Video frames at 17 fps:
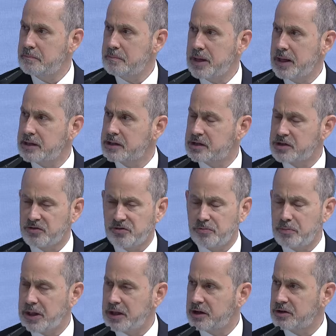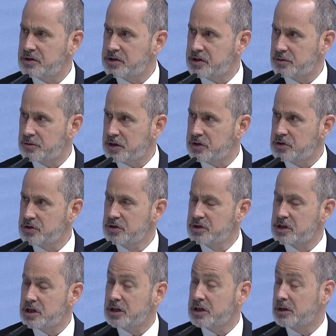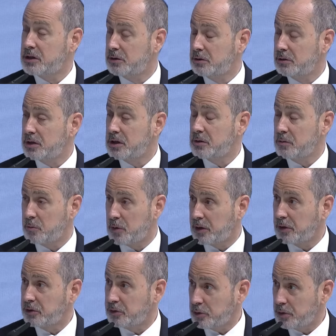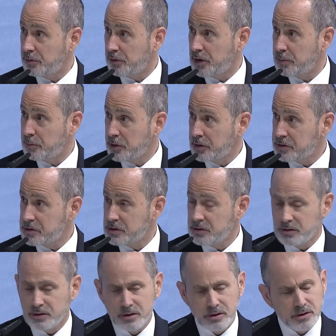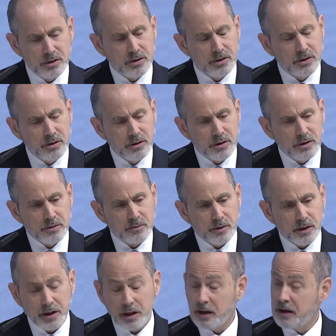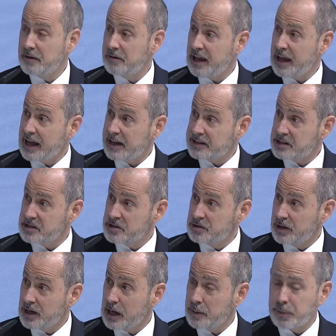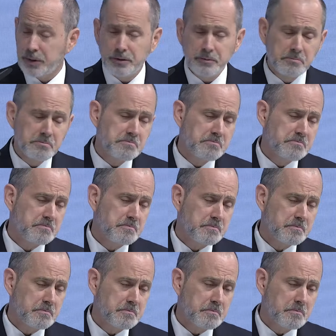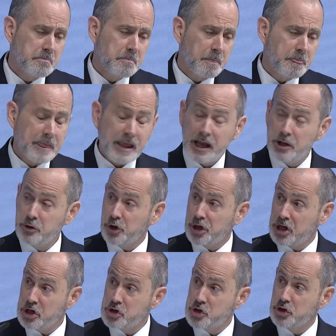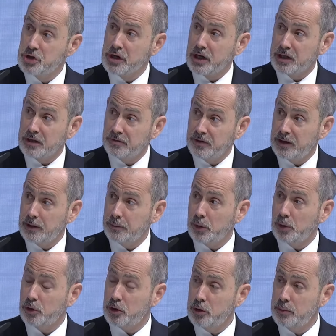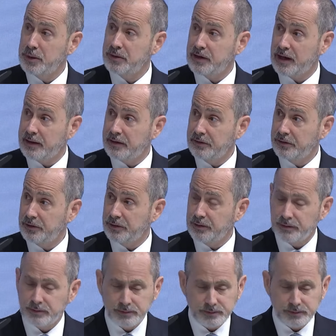mix of many considerations, including regulatory frameworks, right? Access to capital, education and available human talent,